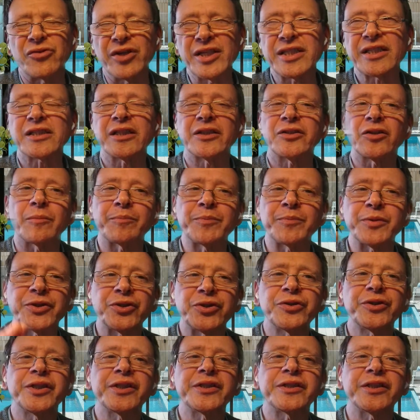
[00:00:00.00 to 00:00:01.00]
risks and
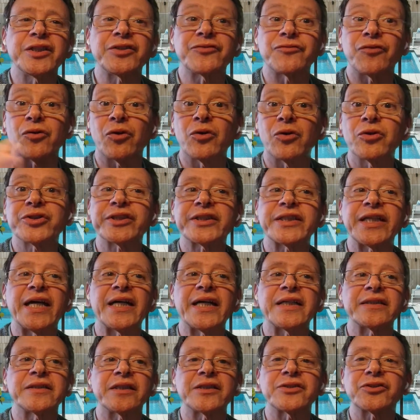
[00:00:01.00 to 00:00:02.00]
opportunities for all
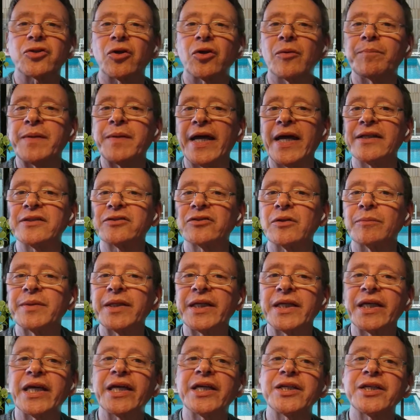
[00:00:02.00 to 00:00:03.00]
standards, compliance
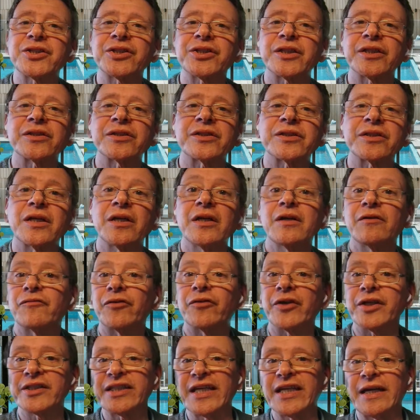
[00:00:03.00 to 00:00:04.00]
obligations,
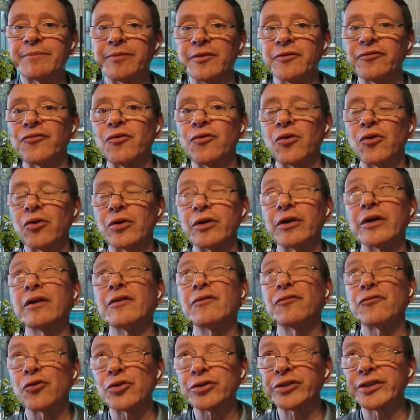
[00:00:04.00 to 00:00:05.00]
for example, for
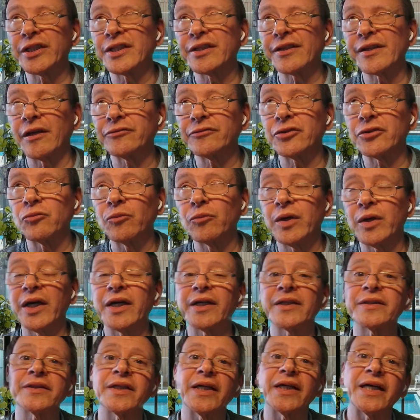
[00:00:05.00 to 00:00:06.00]

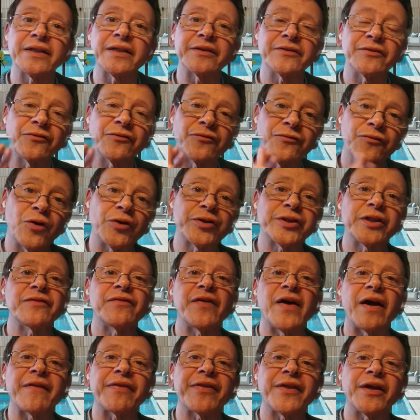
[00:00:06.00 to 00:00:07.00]
14001 and
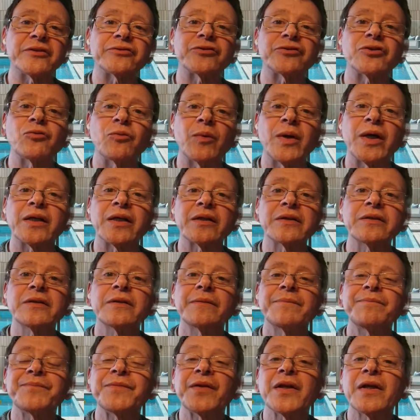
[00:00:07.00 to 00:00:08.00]

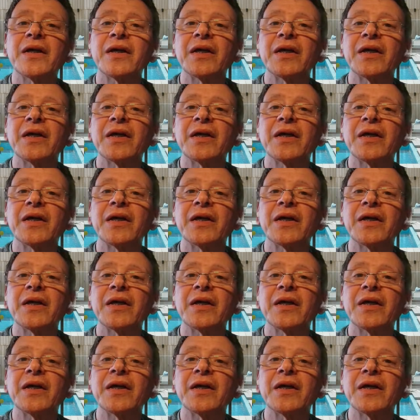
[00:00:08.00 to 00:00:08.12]
45001.